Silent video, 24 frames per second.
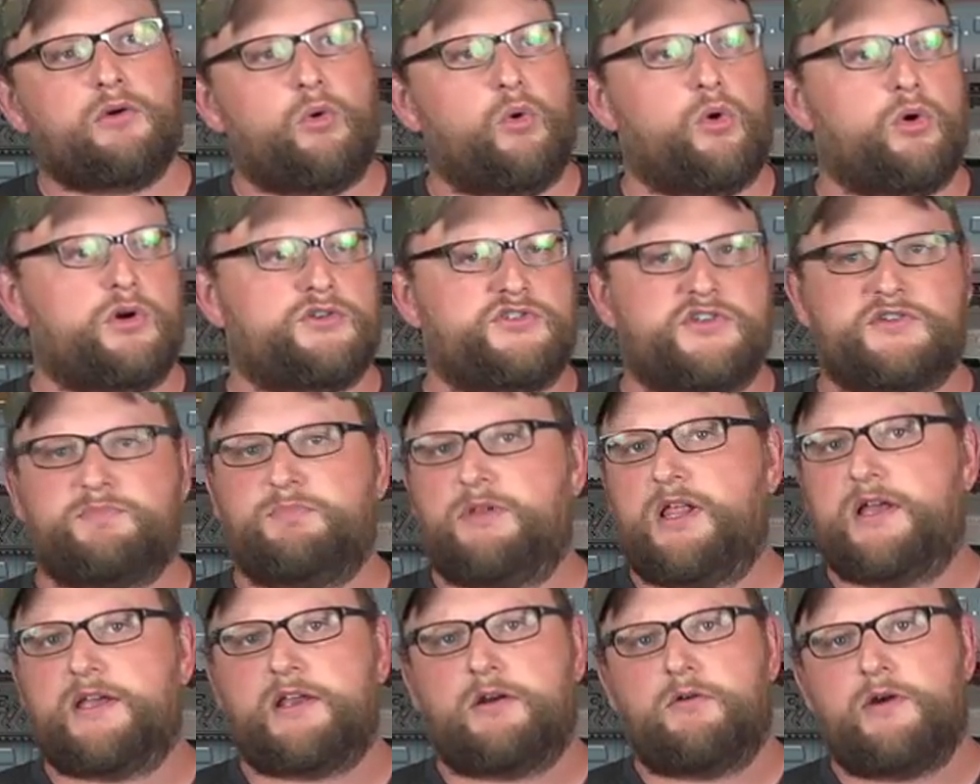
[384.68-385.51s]
or just
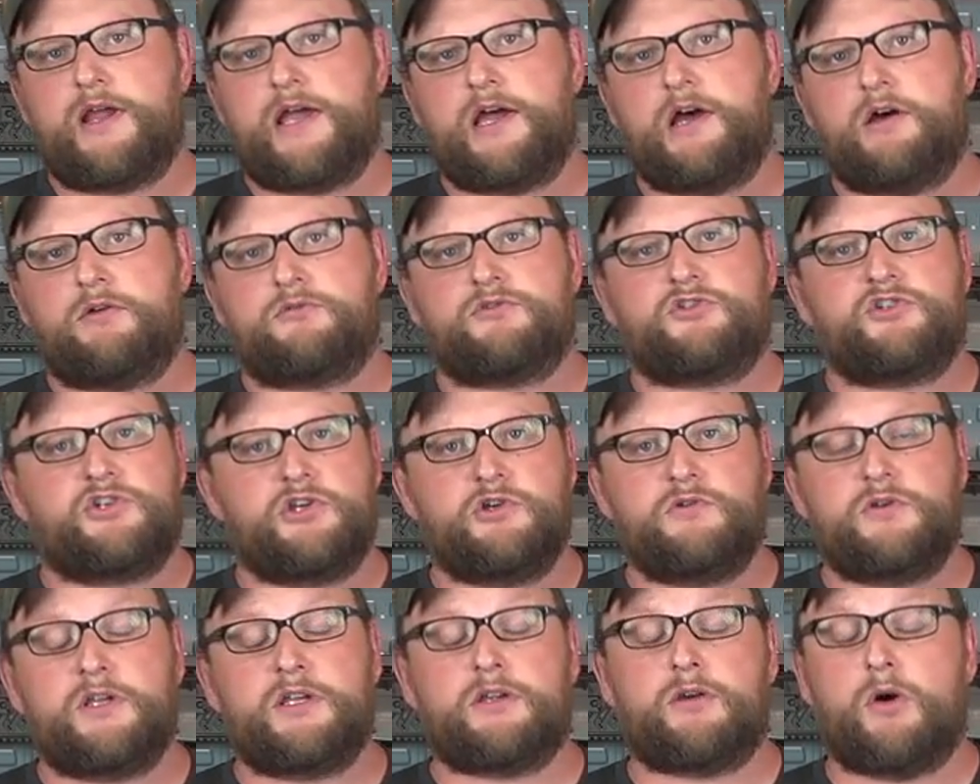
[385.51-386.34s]
playing around,
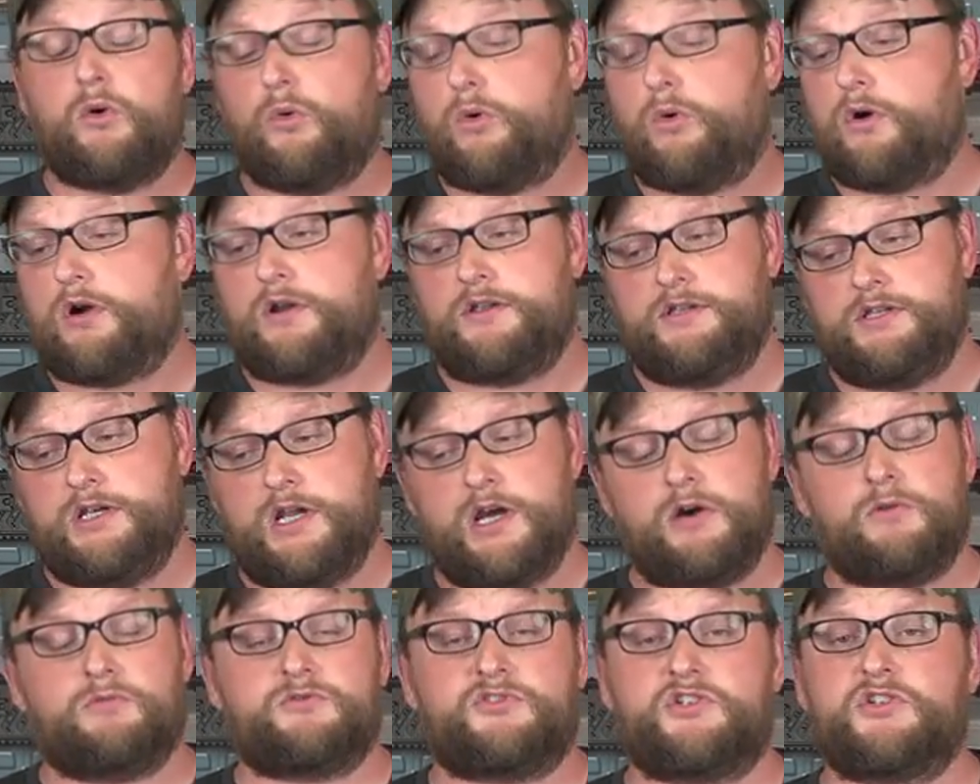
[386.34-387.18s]
shooting, or, you
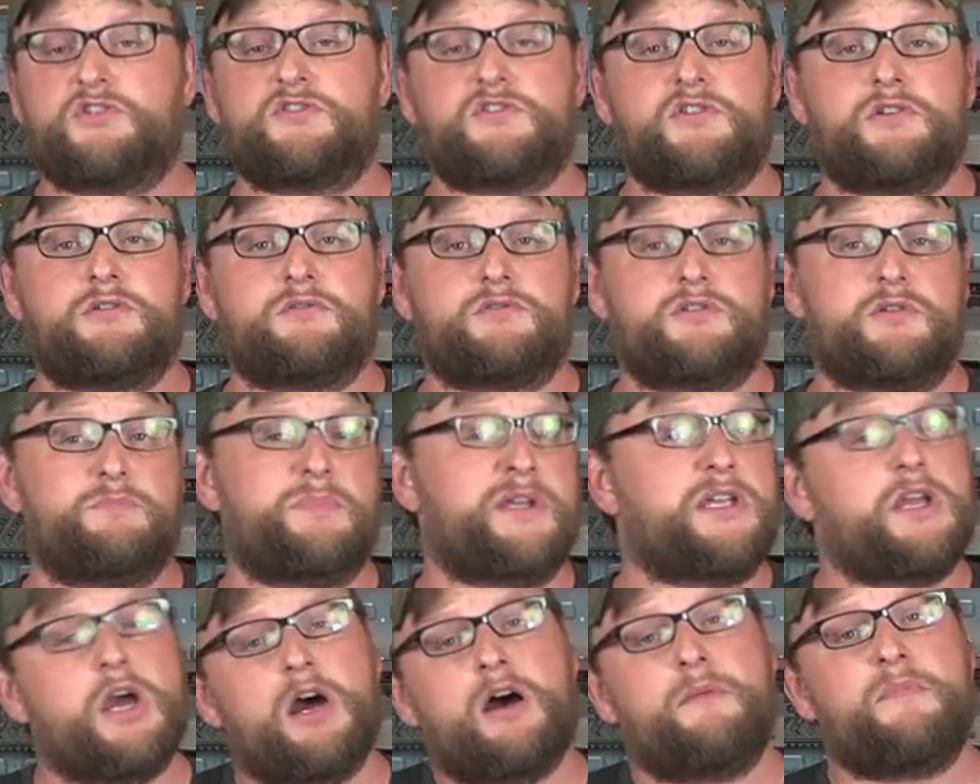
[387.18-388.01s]
know, just to
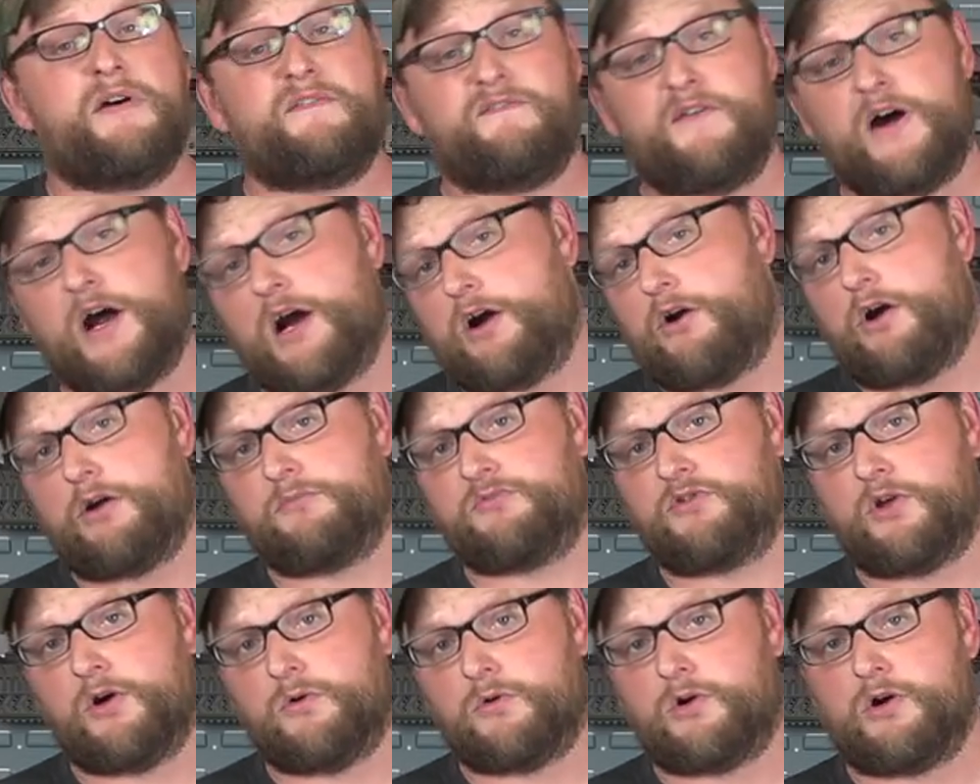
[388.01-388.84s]
become a
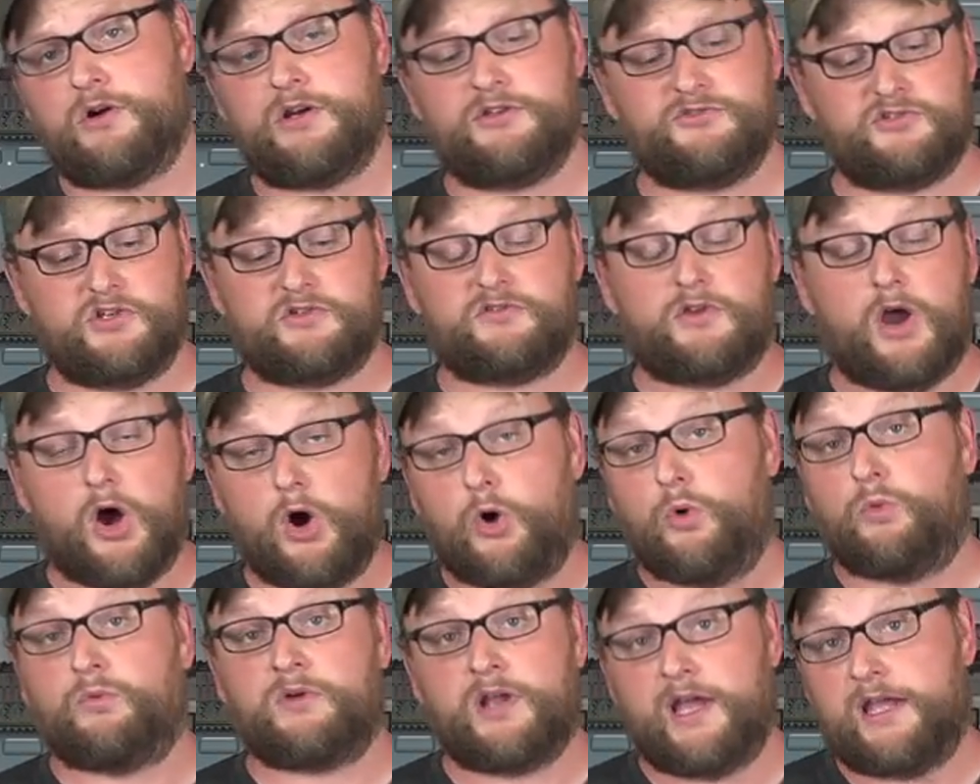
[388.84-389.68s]
firearms owner and just
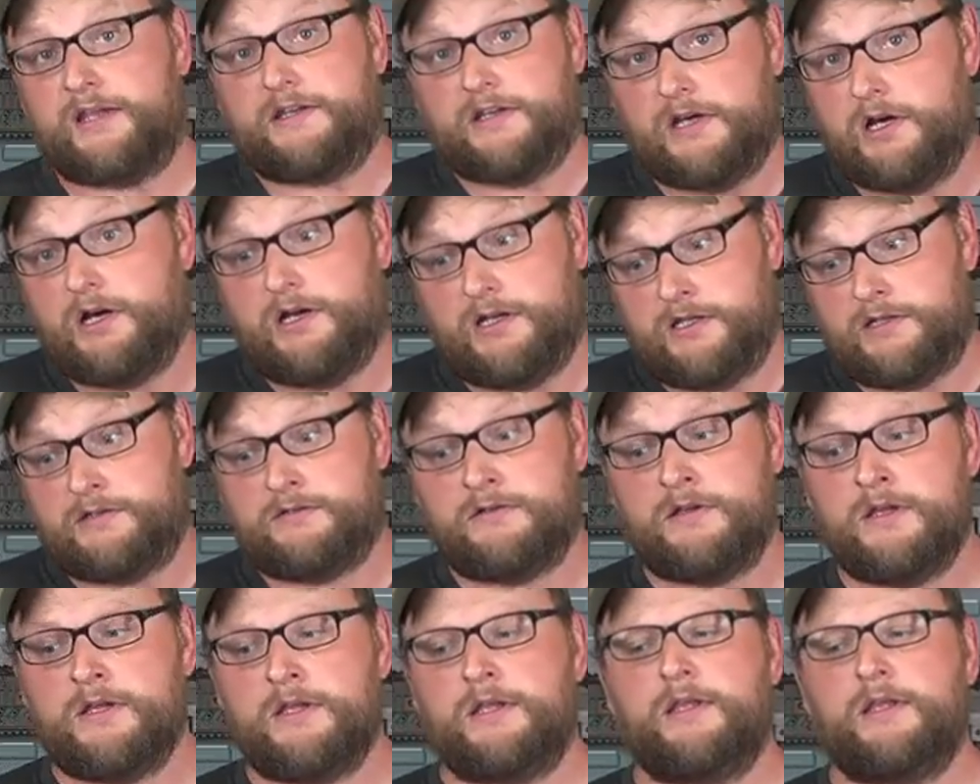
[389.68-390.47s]
own a gun.